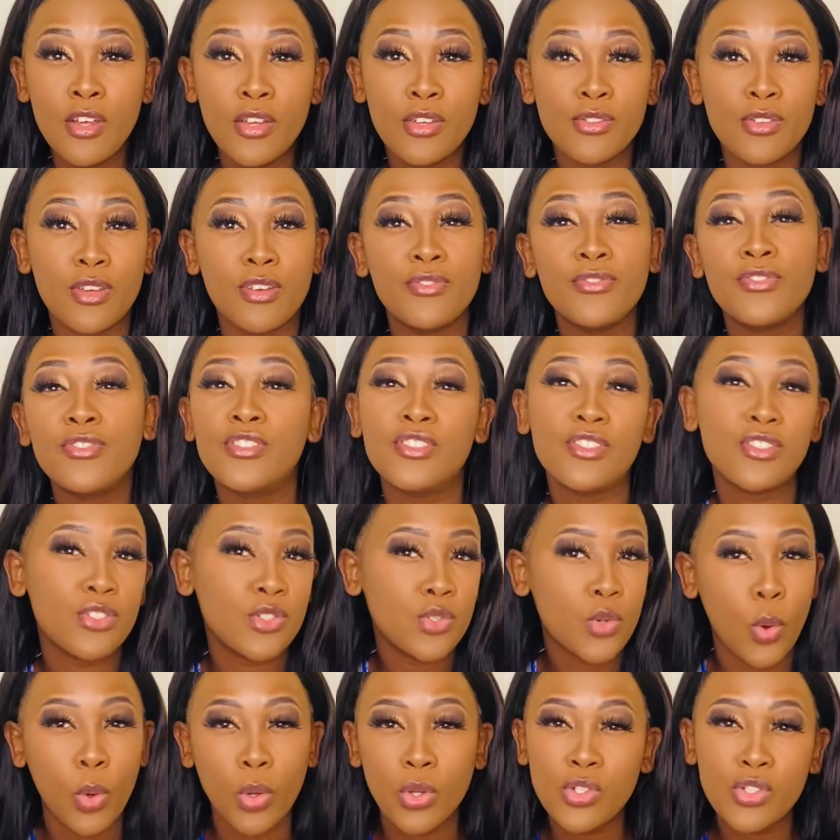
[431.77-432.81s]
so if you just
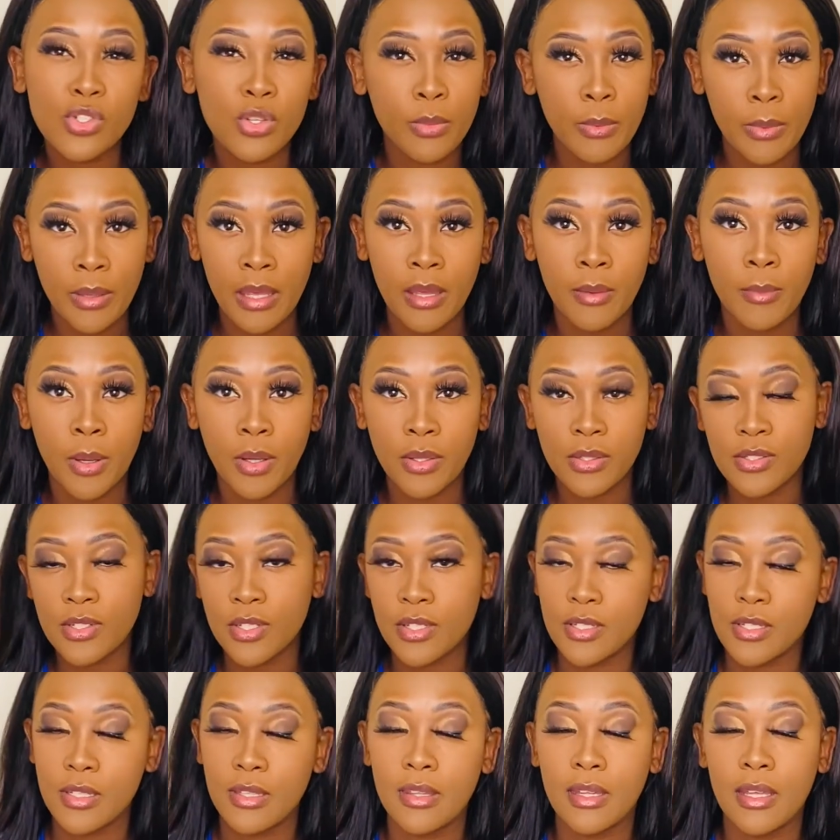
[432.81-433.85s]
talk to me about
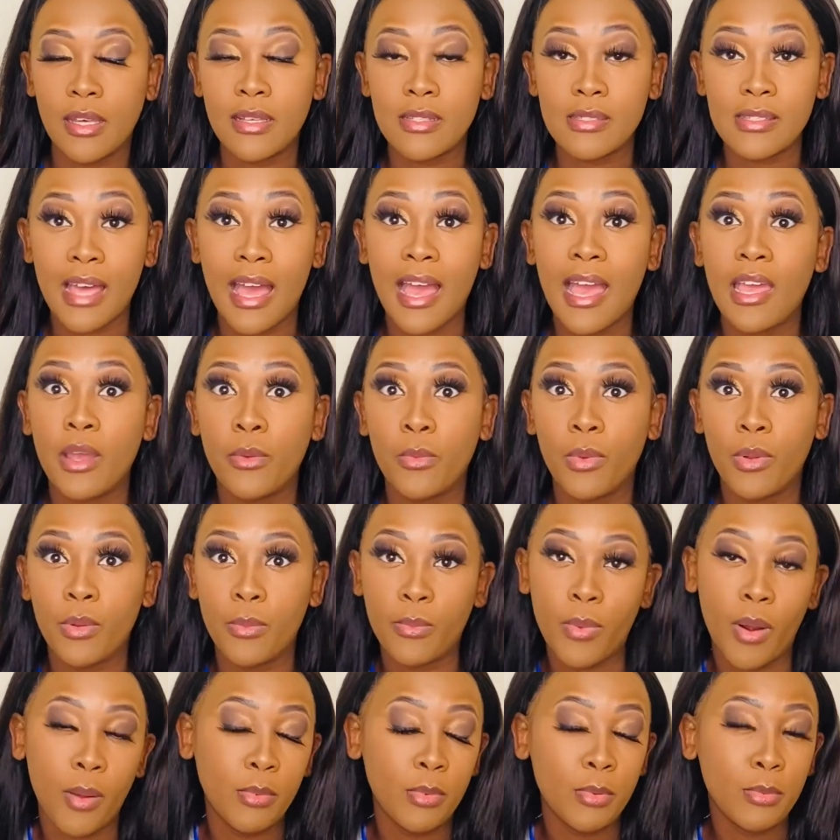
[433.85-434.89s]
certain things, I will
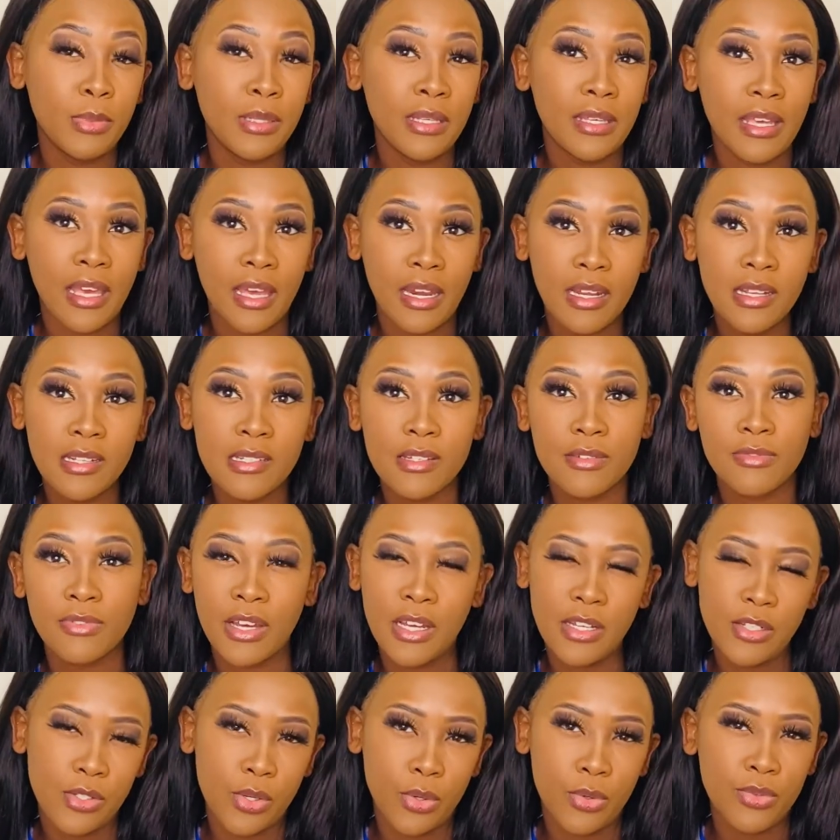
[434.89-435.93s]
probably get it. If
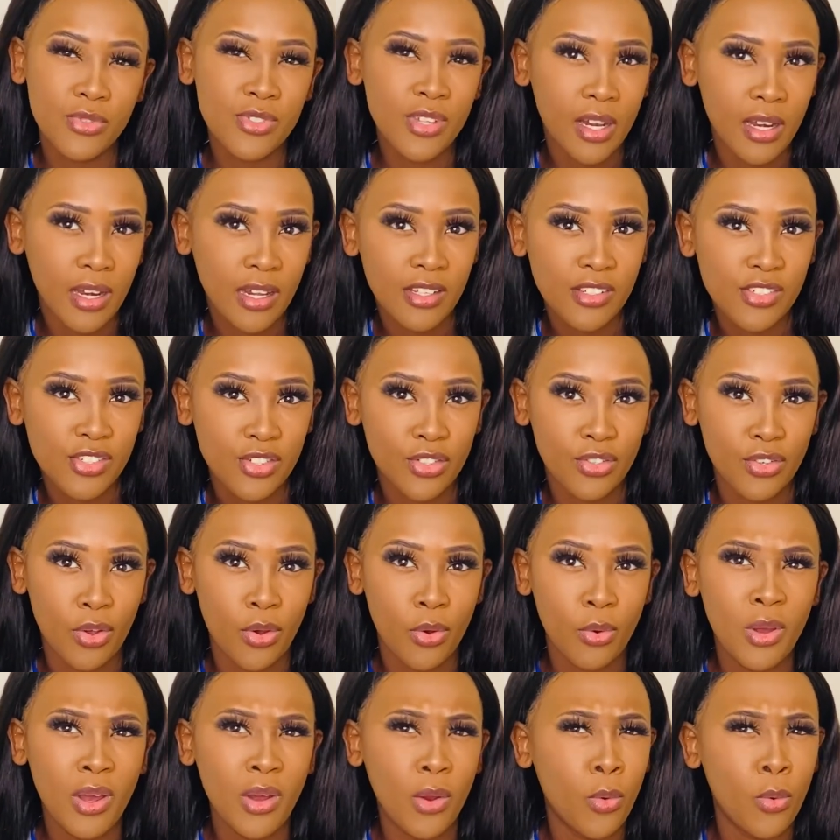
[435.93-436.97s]
I don't, I'll let you
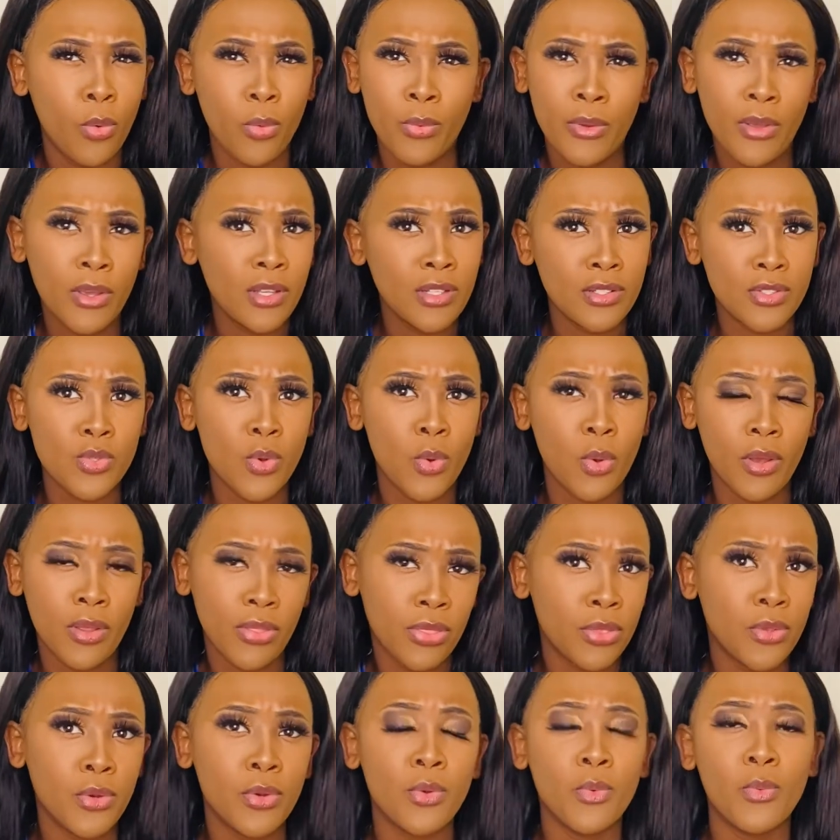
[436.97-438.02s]
know, or we could talk
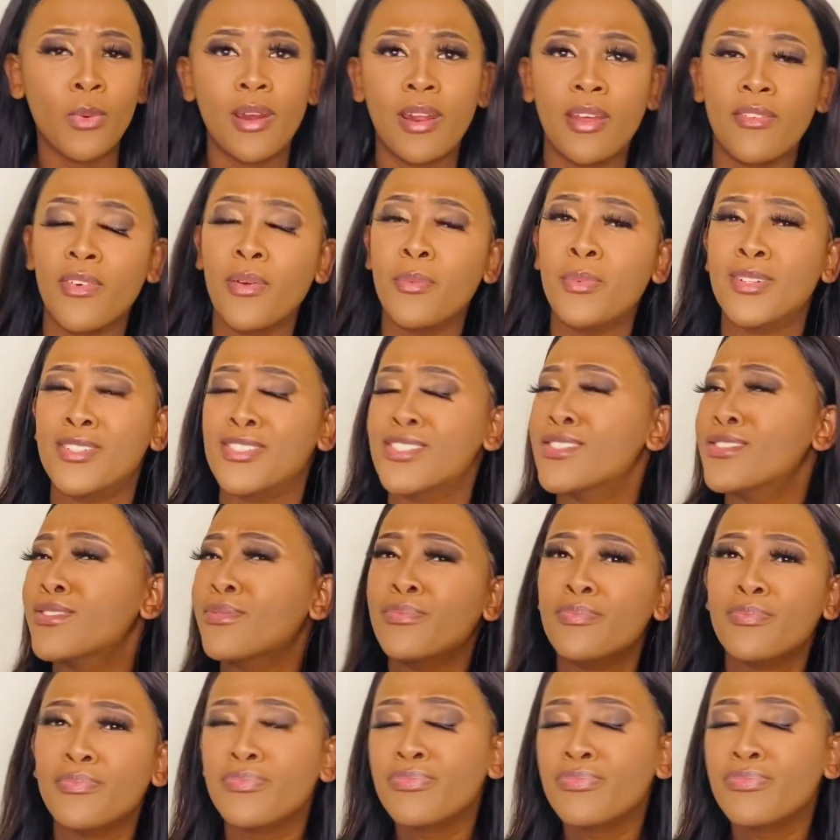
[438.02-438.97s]
it through, whatever. But just,